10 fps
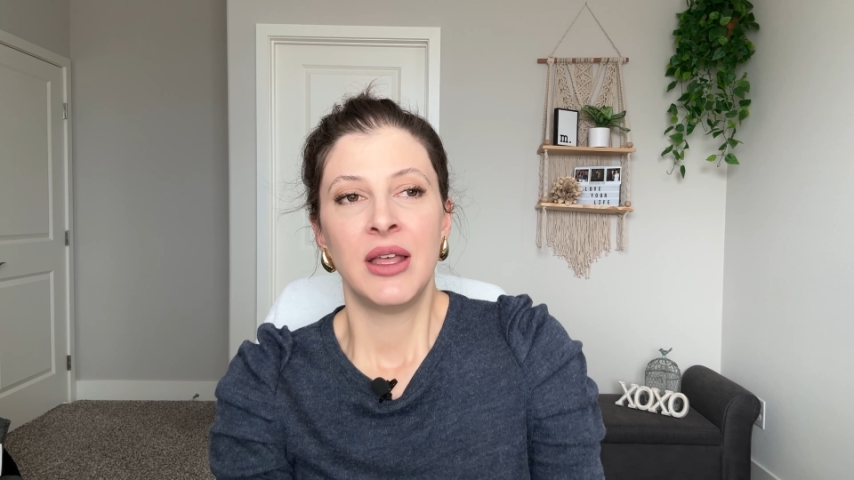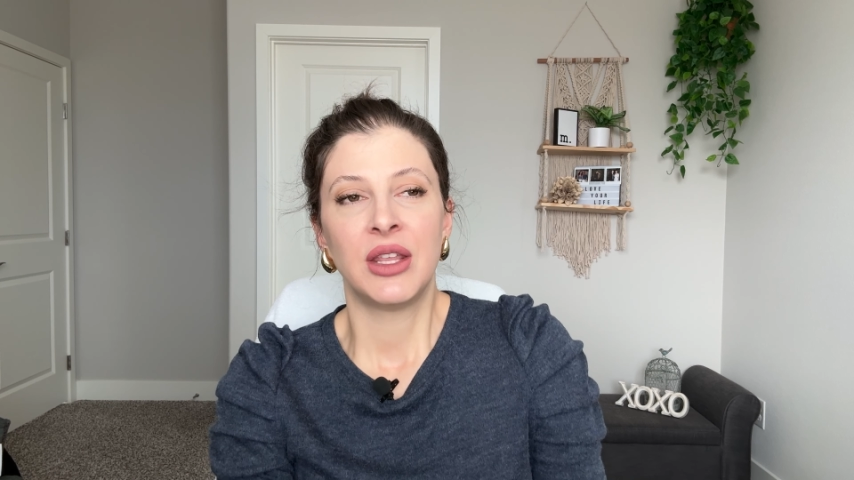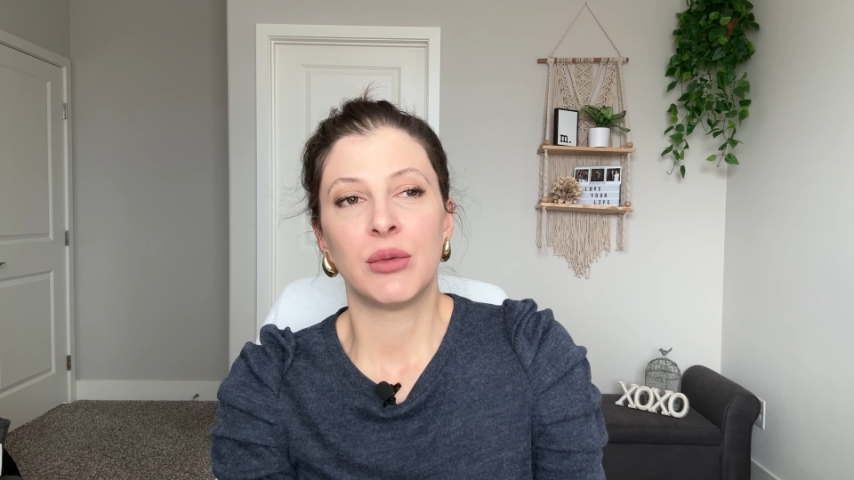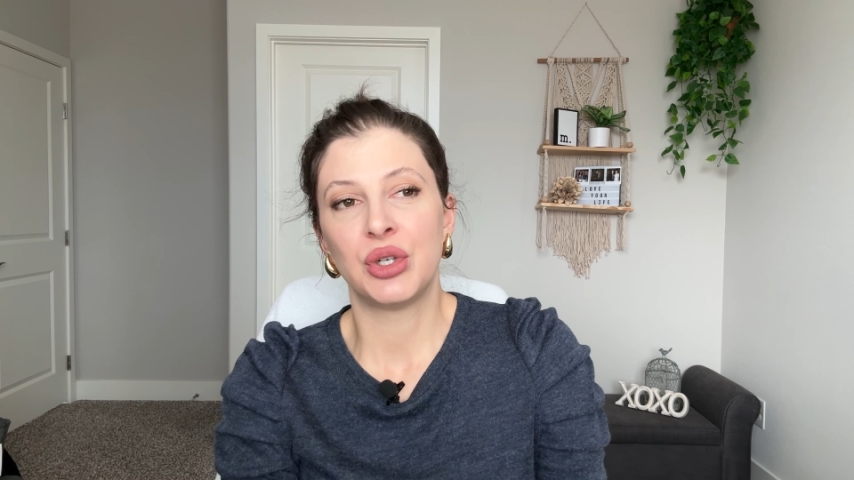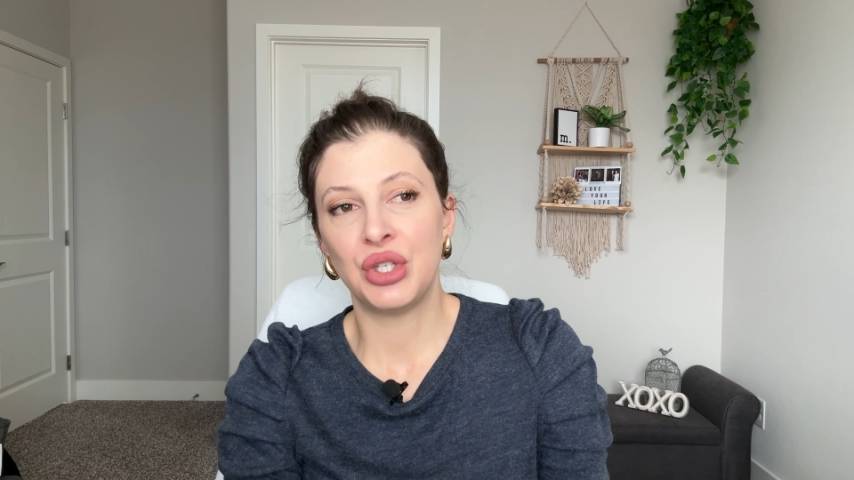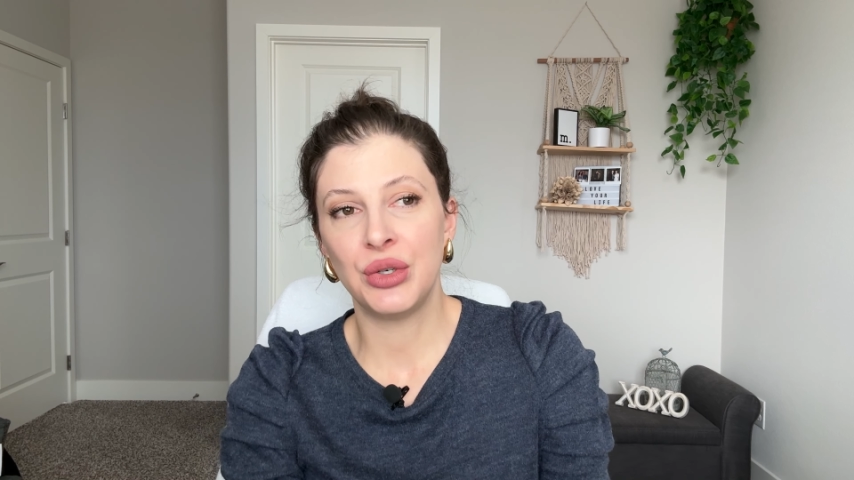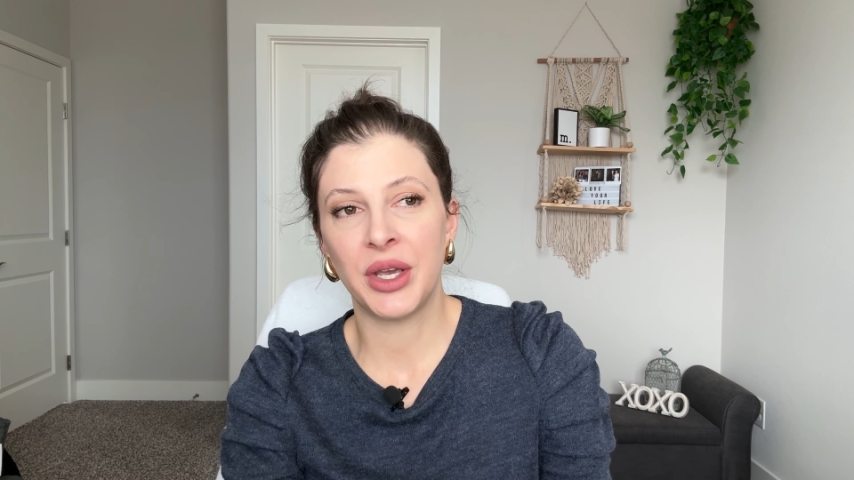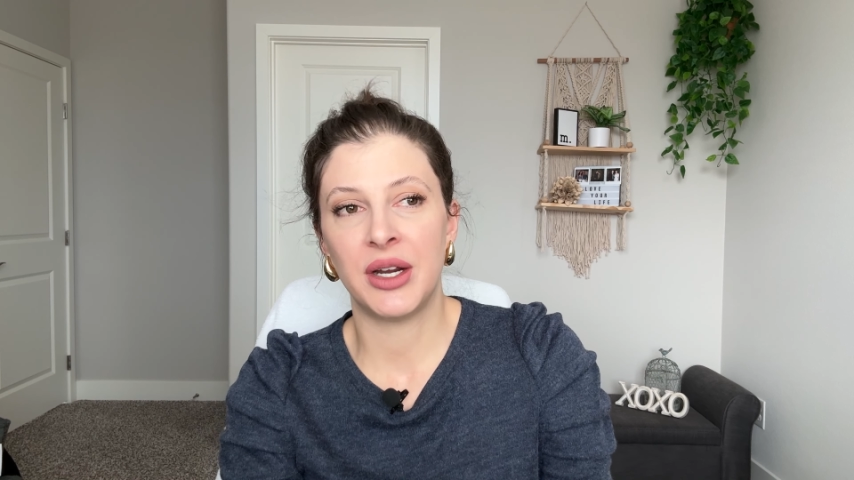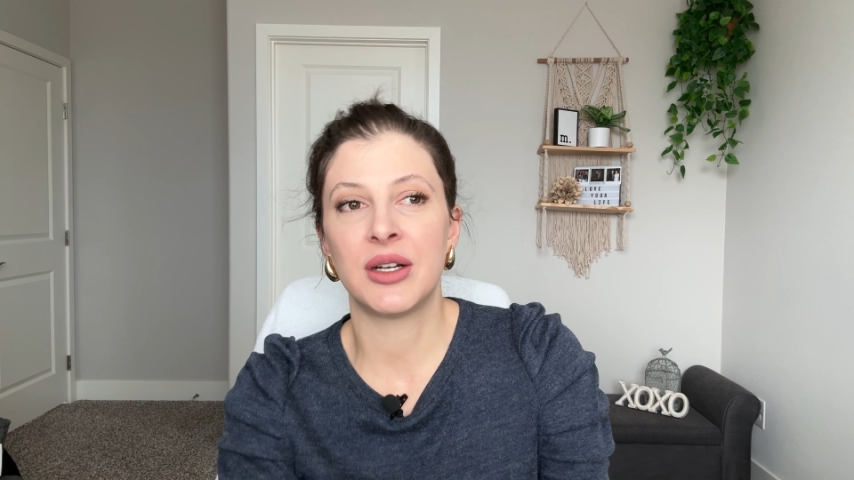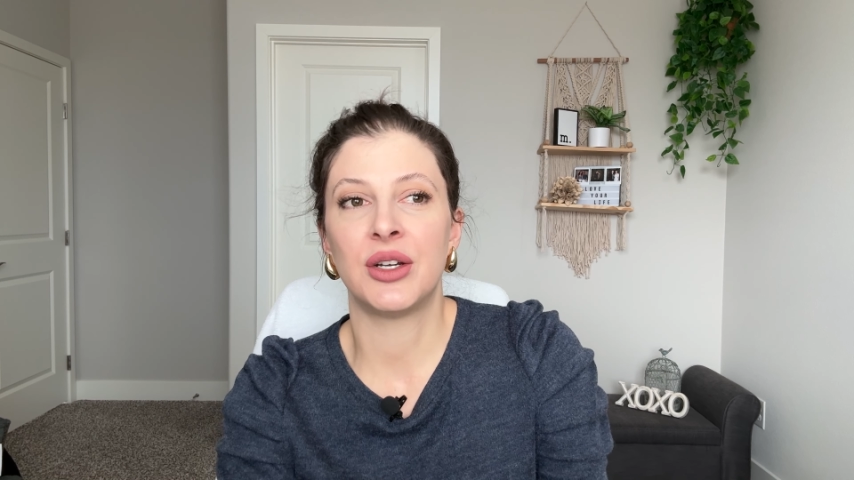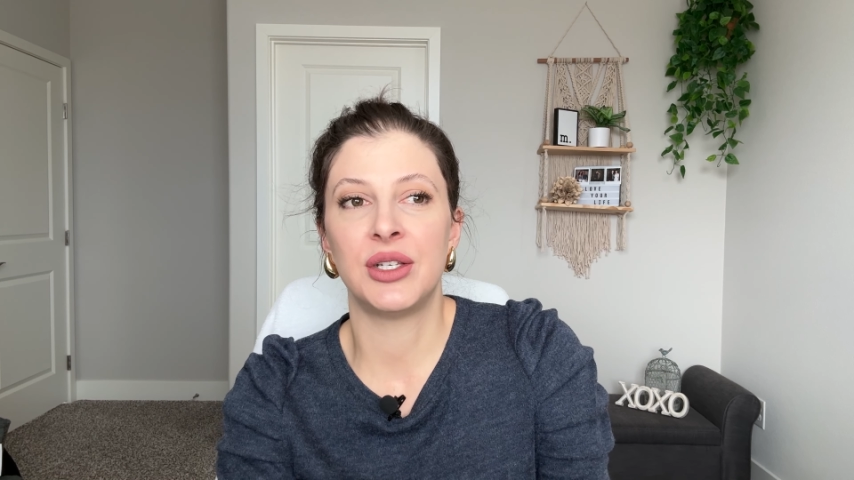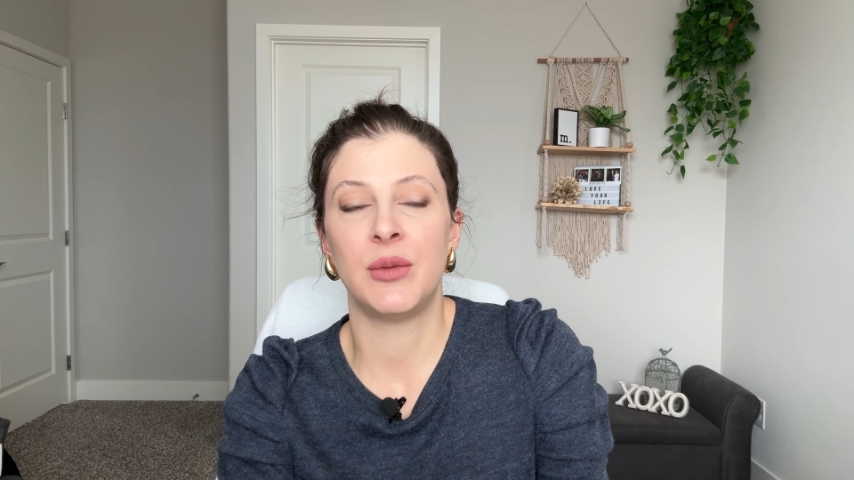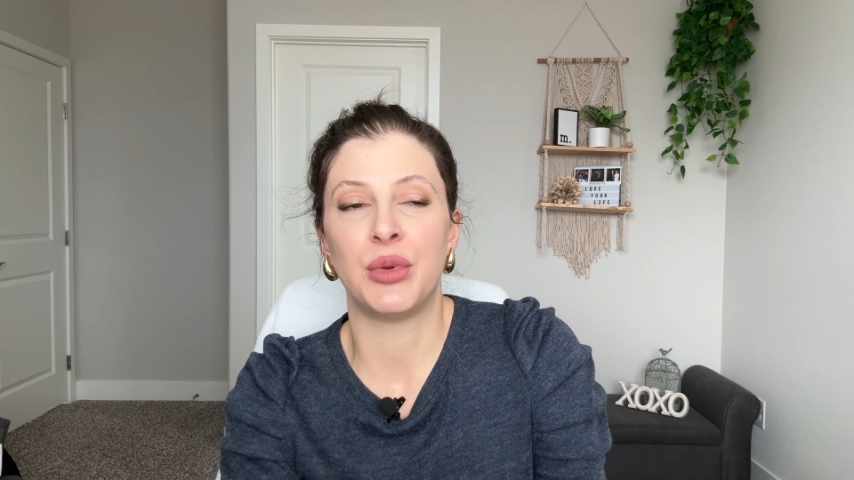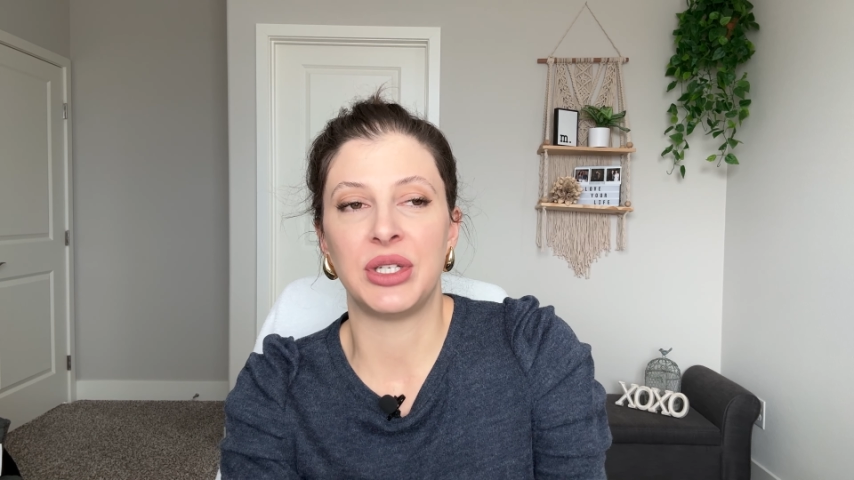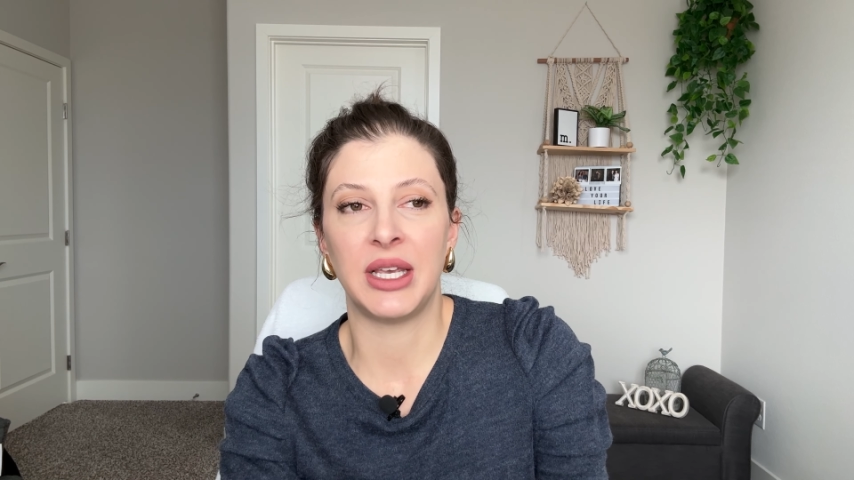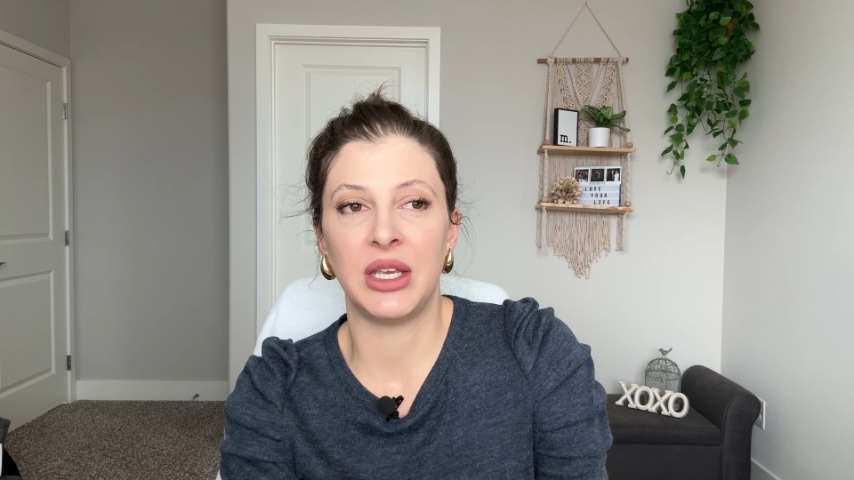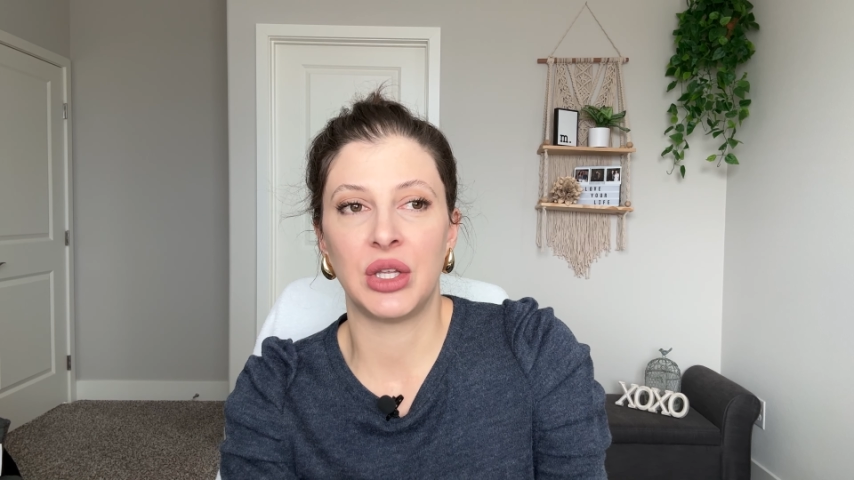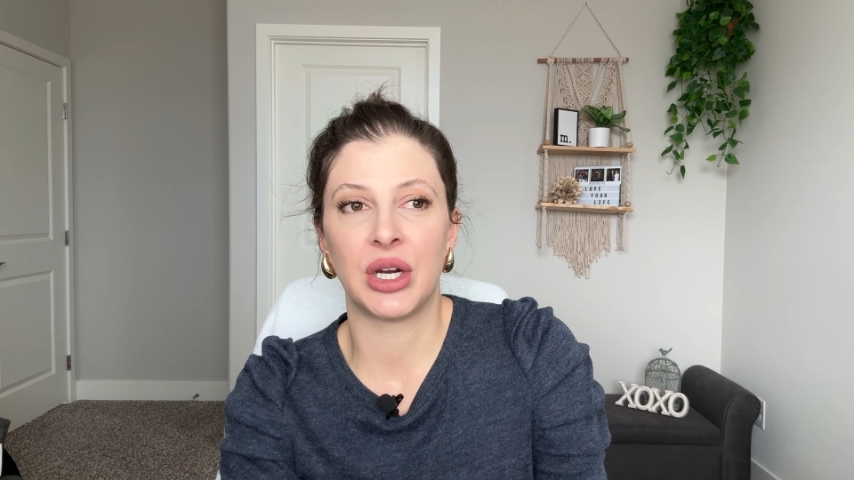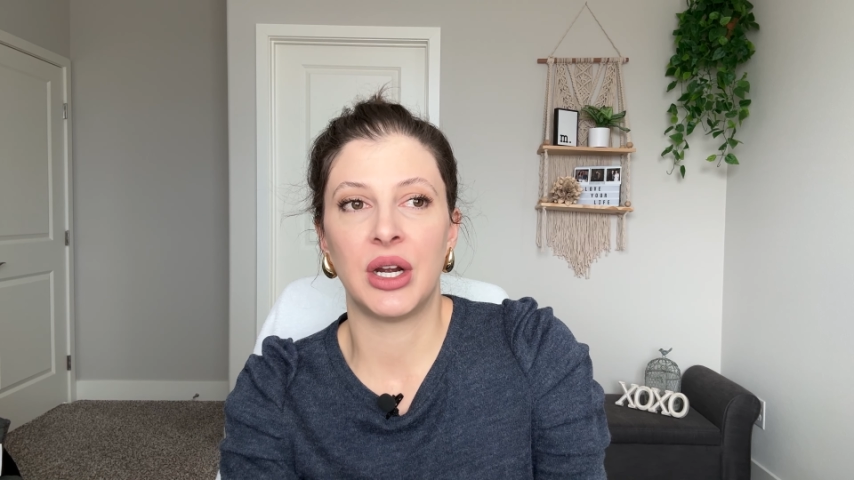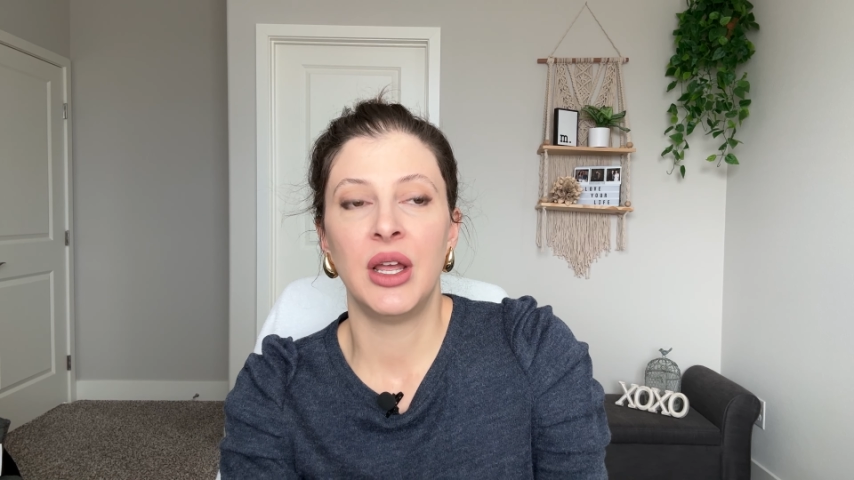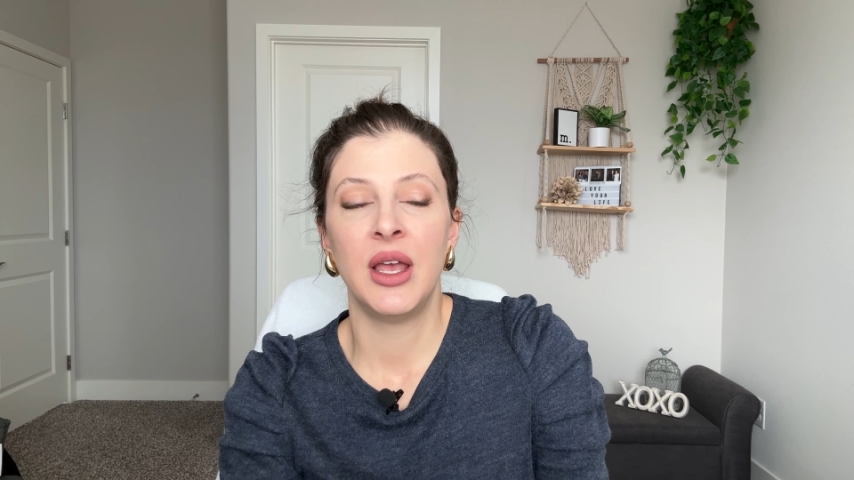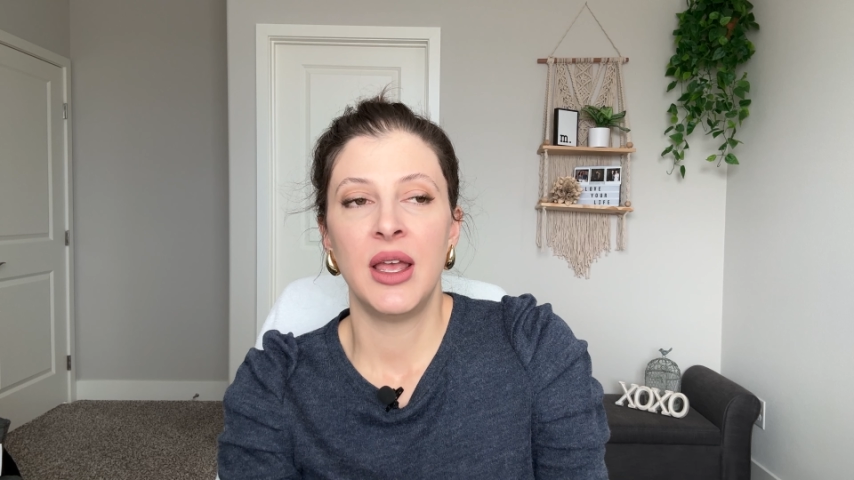there were 2 characters in particular,